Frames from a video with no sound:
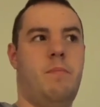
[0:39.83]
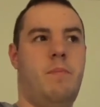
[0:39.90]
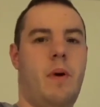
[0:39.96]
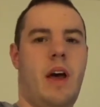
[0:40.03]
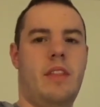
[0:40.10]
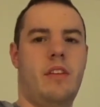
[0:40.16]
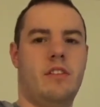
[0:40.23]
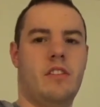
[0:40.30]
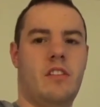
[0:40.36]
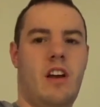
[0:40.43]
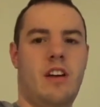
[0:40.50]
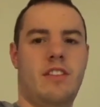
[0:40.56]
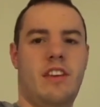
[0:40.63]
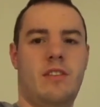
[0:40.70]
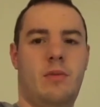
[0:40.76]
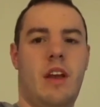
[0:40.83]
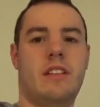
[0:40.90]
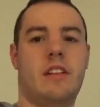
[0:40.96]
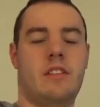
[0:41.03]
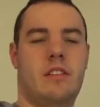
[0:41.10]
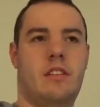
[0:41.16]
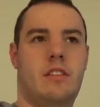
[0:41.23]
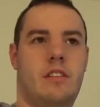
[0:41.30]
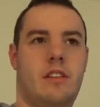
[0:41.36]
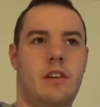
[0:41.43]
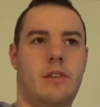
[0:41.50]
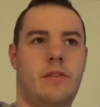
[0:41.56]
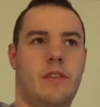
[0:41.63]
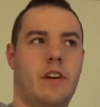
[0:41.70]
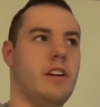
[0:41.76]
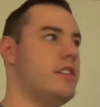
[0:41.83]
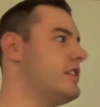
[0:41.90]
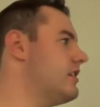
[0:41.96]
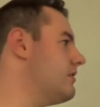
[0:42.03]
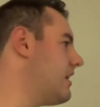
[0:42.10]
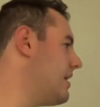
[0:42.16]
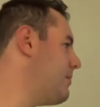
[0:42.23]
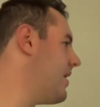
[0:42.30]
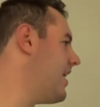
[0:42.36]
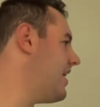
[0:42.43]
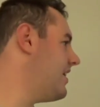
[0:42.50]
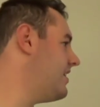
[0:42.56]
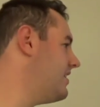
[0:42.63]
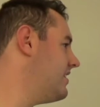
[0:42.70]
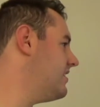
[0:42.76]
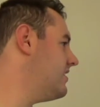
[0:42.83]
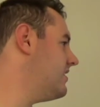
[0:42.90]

But there's a lot of things we have to do first, right Ma?